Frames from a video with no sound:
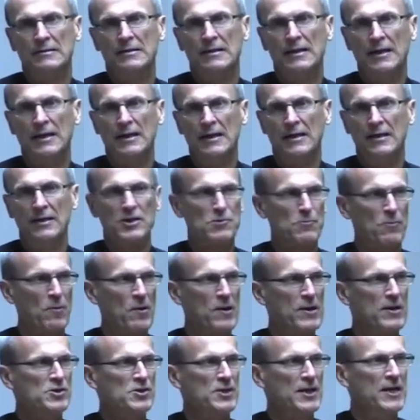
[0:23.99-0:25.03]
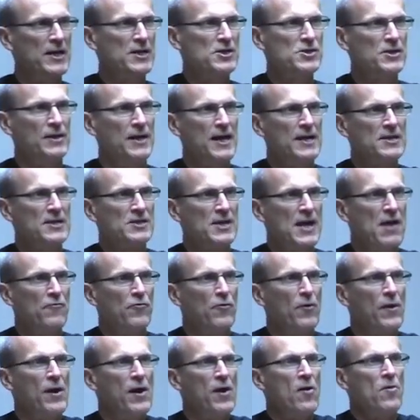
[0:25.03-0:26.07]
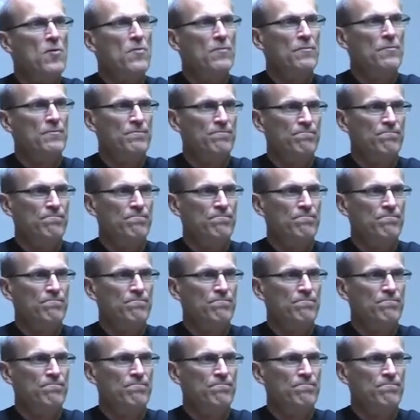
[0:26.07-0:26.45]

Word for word: in the spring session, that's halfway home.